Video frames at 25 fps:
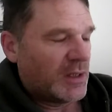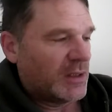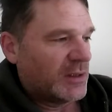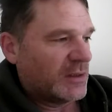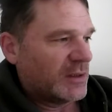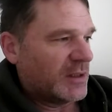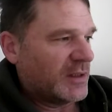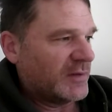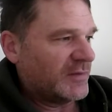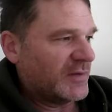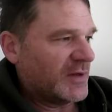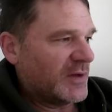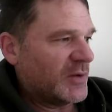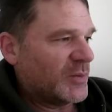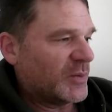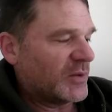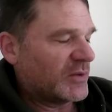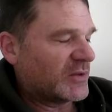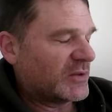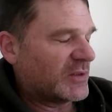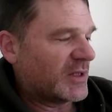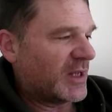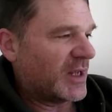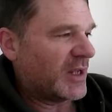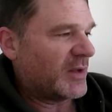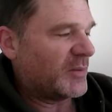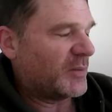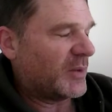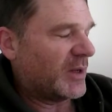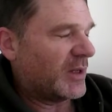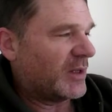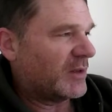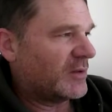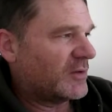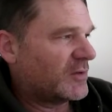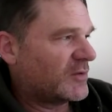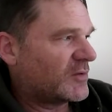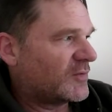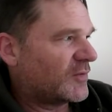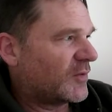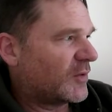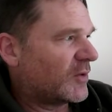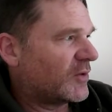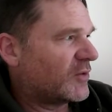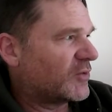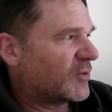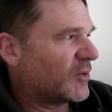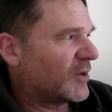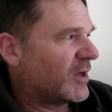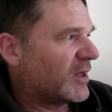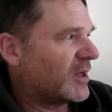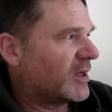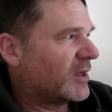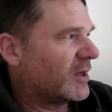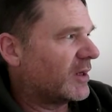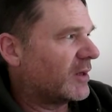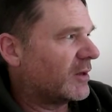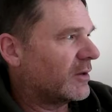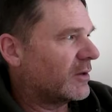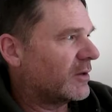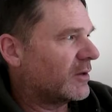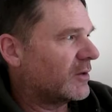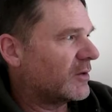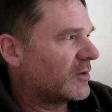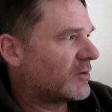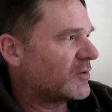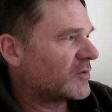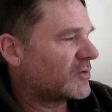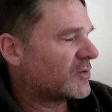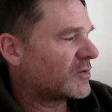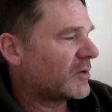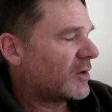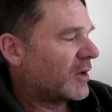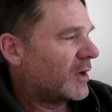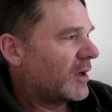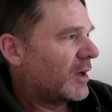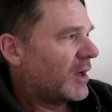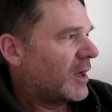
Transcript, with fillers: living with demons for three years,